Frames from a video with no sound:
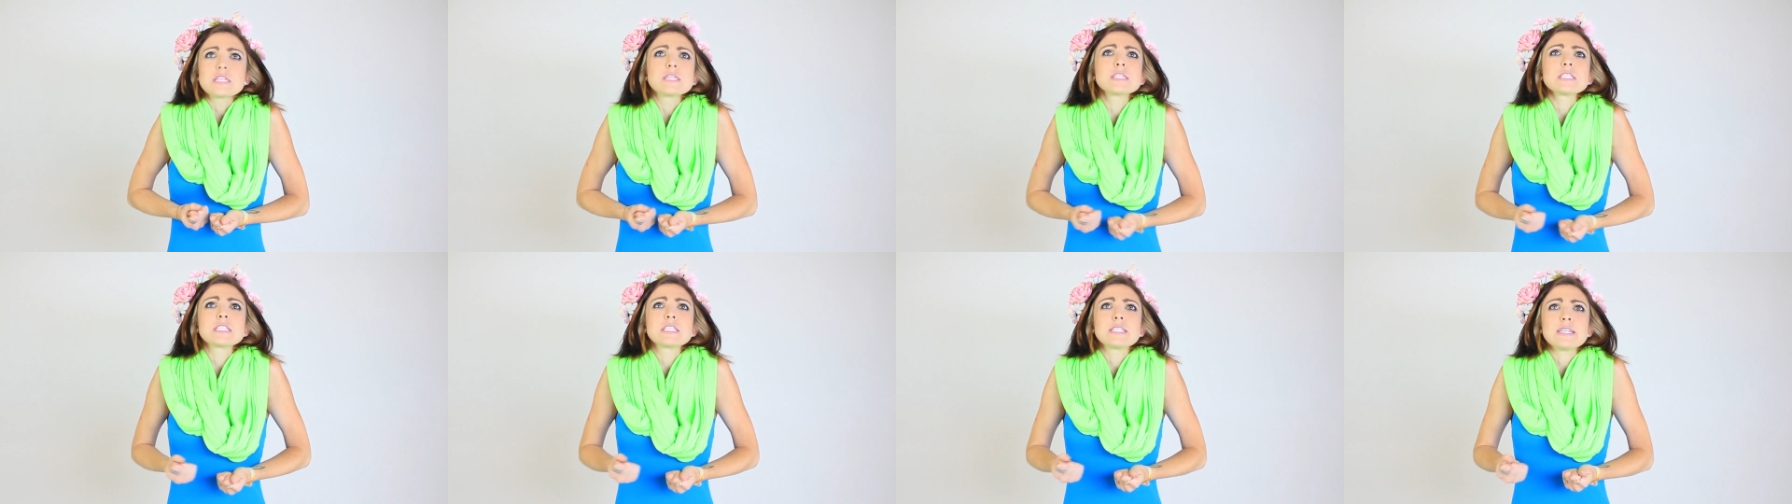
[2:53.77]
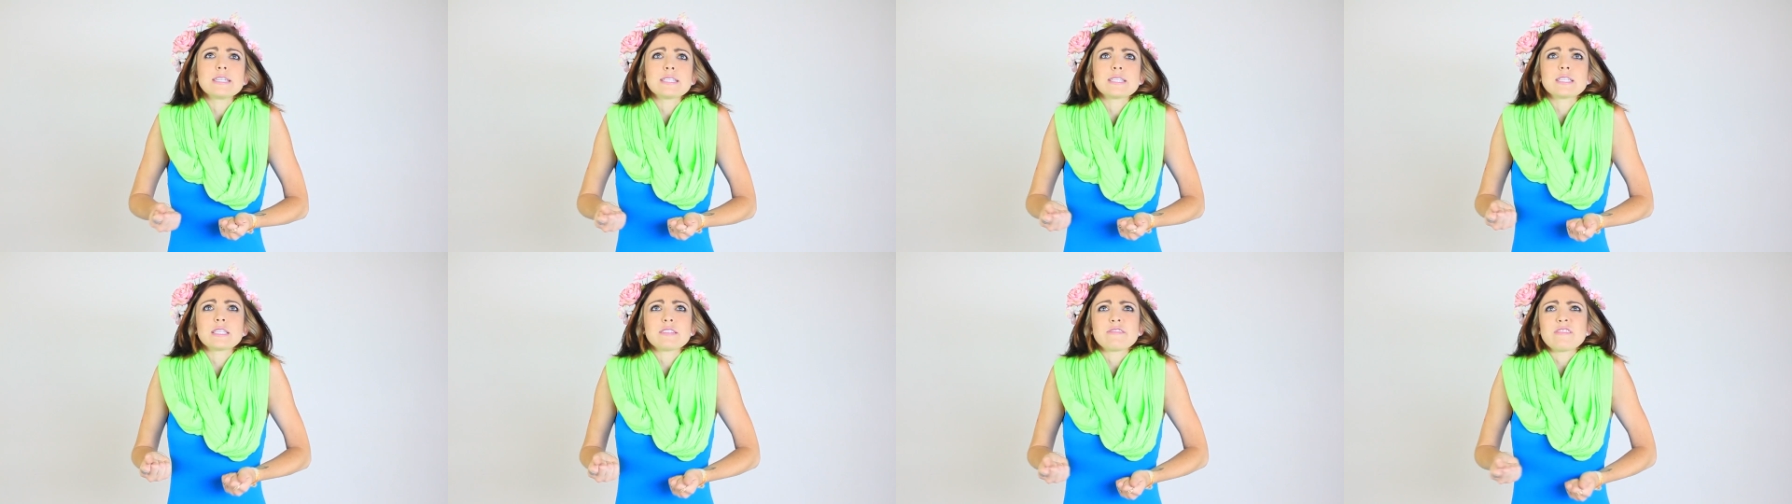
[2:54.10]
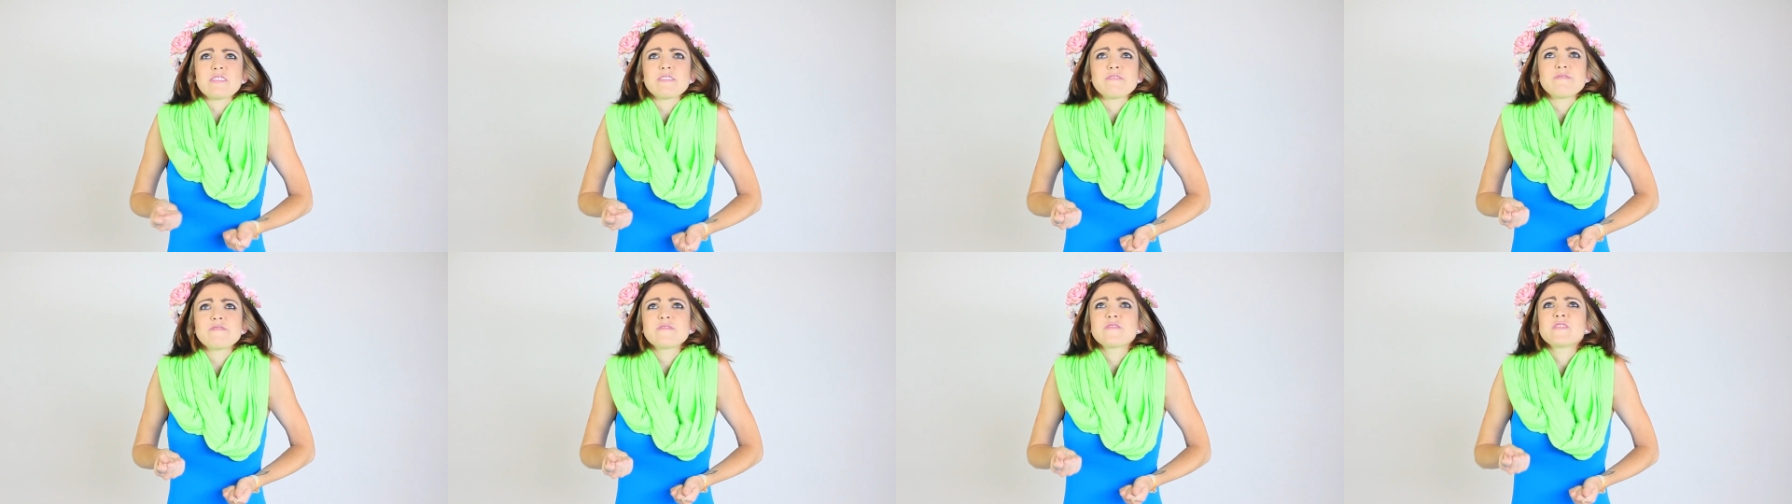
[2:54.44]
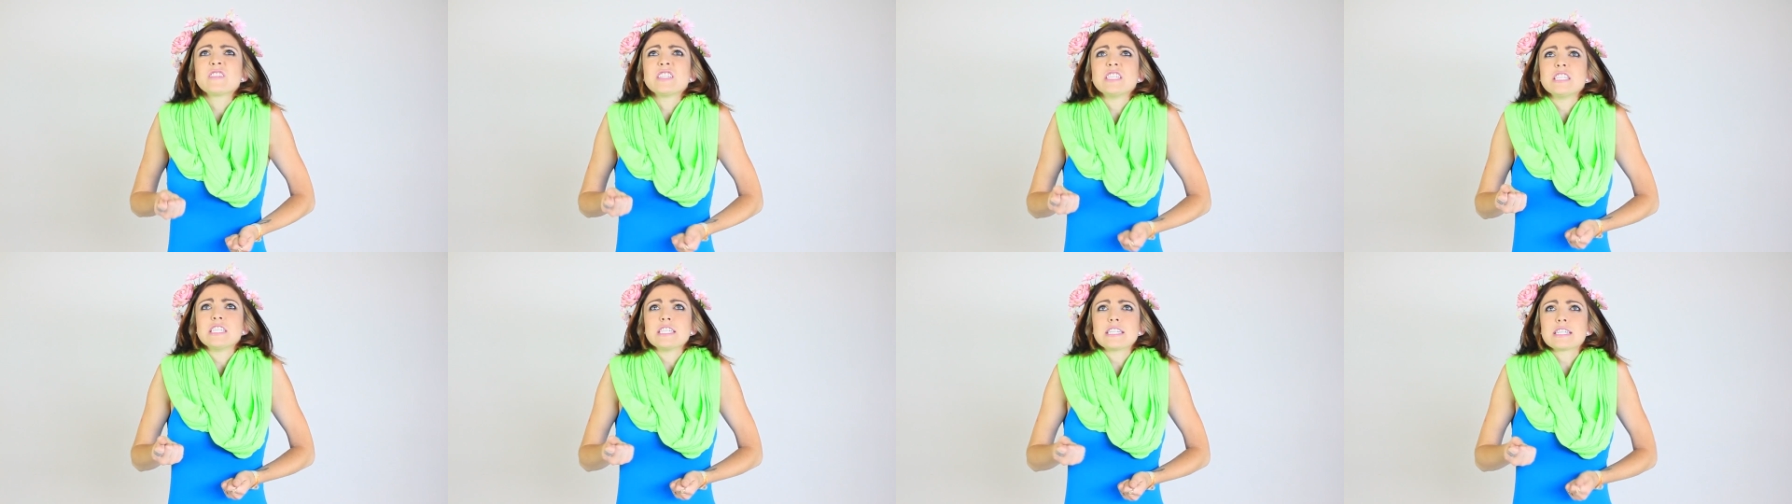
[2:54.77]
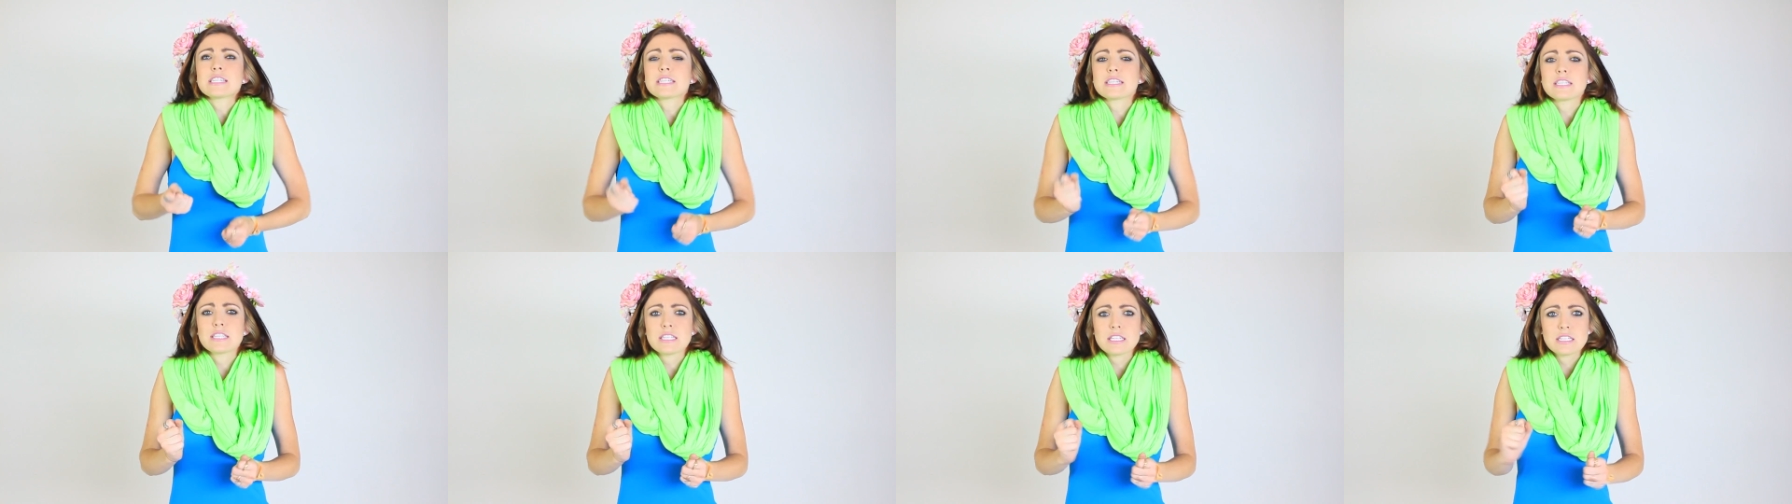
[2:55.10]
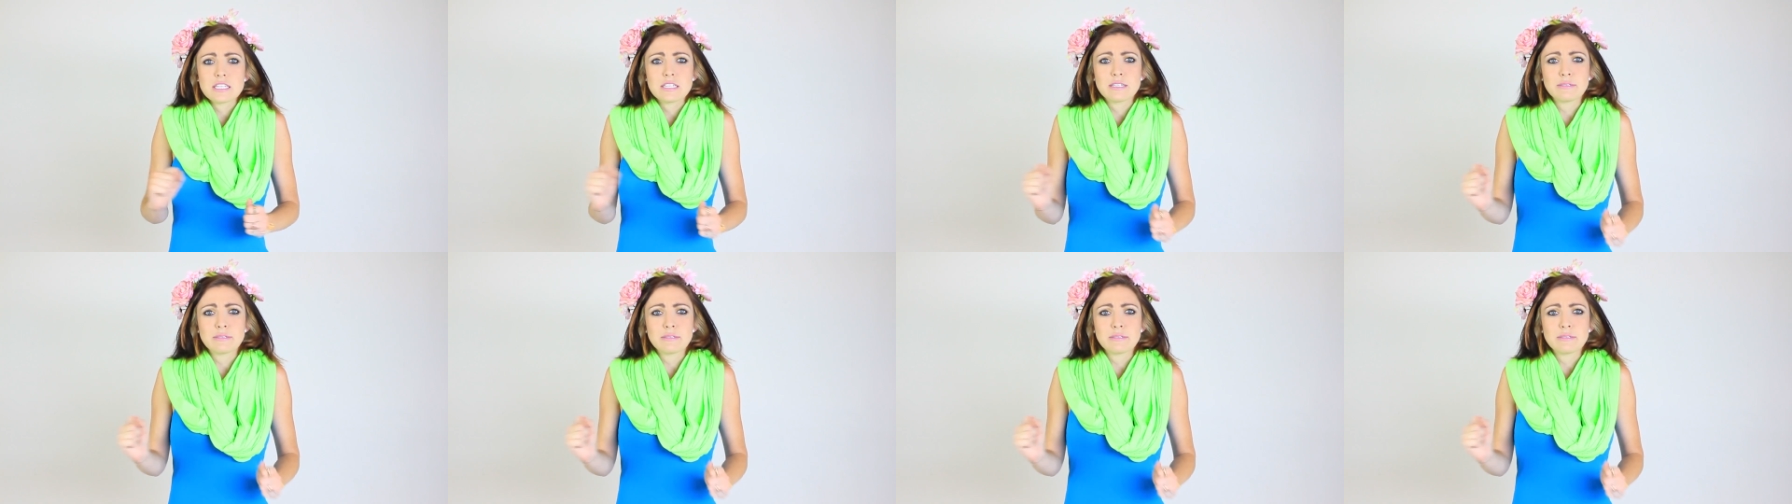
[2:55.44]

the guts of a phoenix.